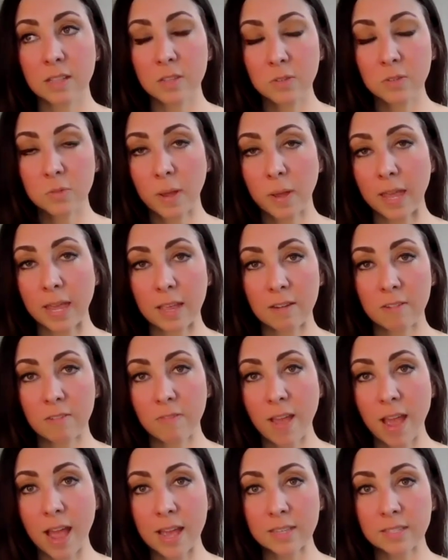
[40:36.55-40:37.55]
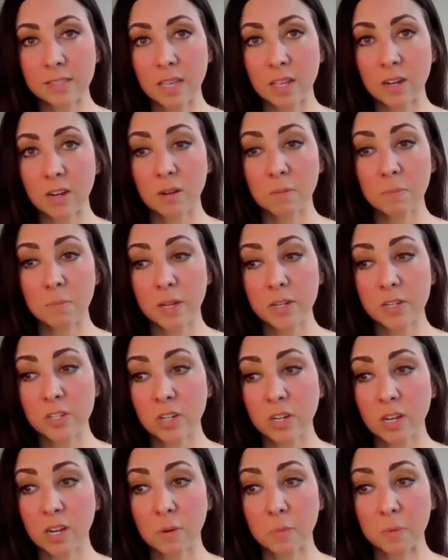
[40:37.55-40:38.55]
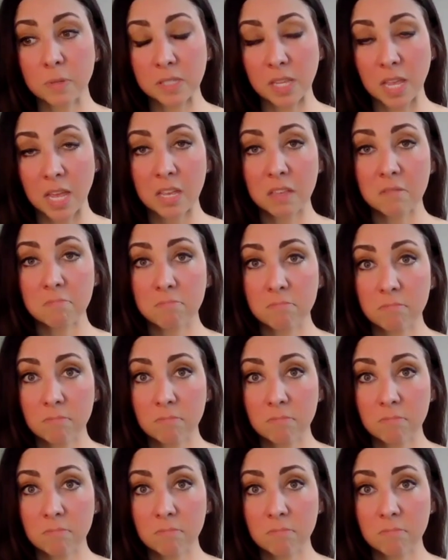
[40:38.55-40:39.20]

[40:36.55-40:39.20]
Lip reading: lose weight and fast, and her blood sugar was like